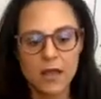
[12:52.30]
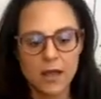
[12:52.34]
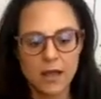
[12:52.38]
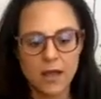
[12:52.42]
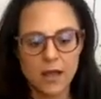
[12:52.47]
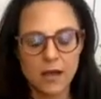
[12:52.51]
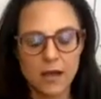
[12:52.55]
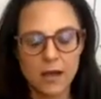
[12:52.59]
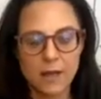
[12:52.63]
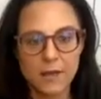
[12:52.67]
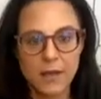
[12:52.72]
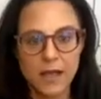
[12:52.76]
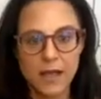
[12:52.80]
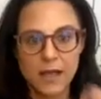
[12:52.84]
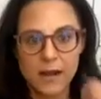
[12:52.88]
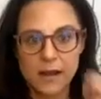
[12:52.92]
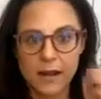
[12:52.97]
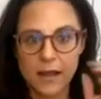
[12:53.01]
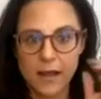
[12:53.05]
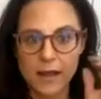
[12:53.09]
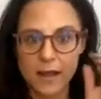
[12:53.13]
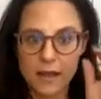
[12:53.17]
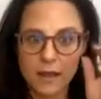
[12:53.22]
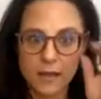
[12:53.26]
And
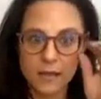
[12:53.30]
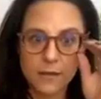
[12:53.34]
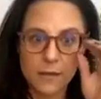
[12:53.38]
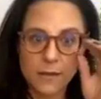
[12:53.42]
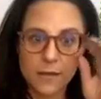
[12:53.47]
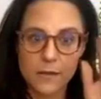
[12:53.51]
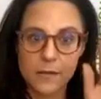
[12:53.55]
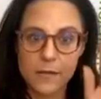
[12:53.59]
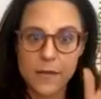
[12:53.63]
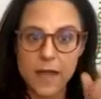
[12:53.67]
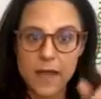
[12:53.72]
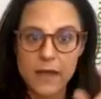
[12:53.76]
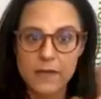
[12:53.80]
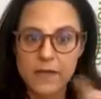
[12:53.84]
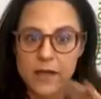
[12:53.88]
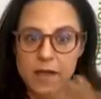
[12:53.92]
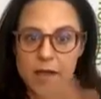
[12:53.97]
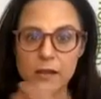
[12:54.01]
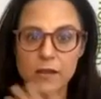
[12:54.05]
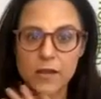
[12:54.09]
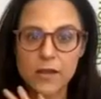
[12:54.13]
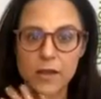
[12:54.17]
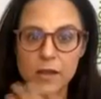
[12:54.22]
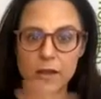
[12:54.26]
I am having a
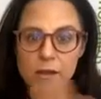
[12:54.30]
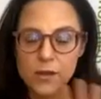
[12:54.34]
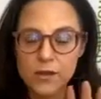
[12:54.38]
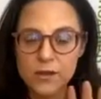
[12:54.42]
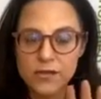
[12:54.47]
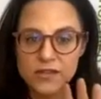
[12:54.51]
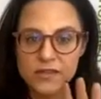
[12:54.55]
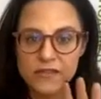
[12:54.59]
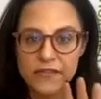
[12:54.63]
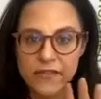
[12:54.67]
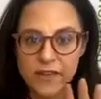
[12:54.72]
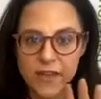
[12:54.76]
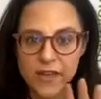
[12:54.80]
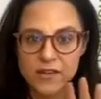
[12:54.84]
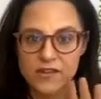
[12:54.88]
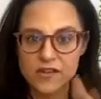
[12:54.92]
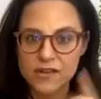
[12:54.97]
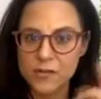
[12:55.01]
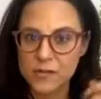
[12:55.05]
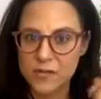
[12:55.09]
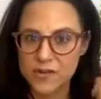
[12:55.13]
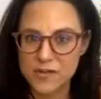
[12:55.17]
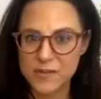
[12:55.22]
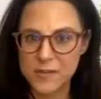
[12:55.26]
huge aphasia,
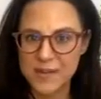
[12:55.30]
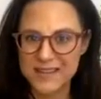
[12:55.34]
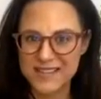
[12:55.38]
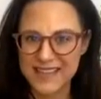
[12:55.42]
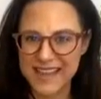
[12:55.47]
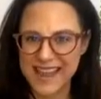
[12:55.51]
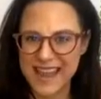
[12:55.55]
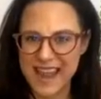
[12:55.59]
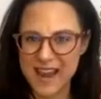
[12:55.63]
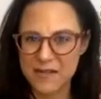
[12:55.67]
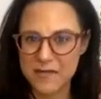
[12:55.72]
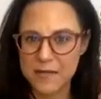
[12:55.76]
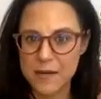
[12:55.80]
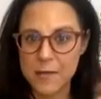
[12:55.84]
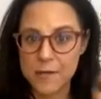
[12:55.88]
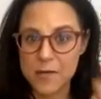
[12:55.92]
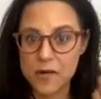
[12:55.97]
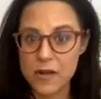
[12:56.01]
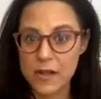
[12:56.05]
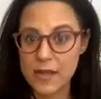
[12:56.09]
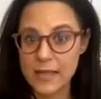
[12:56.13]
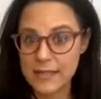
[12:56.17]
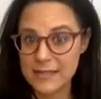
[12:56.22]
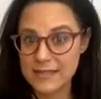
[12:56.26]
which means I can't remember
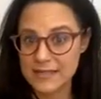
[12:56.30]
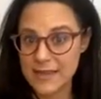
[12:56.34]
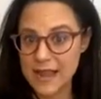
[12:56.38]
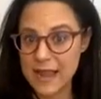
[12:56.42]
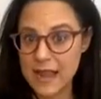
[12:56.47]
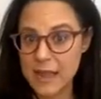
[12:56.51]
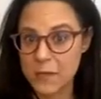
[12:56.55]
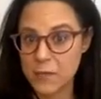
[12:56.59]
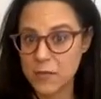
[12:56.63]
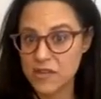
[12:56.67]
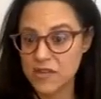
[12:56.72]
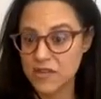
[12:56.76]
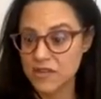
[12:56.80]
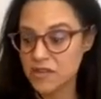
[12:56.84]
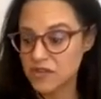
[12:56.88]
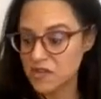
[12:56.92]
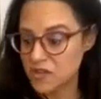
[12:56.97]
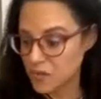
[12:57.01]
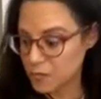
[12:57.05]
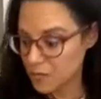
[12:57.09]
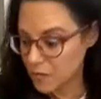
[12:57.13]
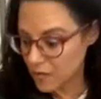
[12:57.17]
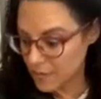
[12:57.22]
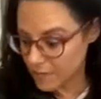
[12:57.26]
his name, which is
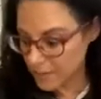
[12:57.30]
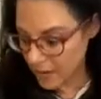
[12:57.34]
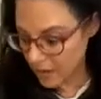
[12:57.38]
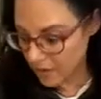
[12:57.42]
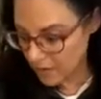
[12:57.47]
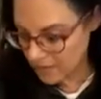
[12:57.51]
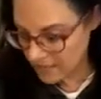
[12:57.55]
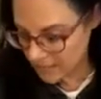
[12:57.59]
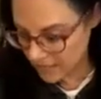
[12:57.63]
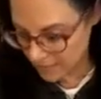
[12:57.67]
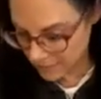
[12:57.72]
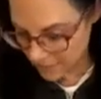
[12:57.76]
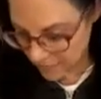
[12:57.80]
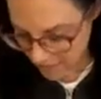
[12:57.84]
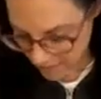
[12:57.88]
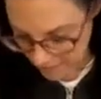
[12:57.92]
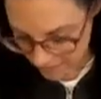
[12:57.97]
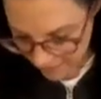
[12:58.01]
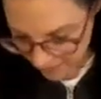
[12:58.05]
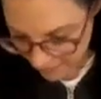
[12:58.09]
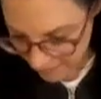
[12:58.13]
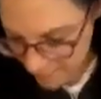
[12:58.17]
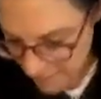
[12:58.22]
super embarrassing because I've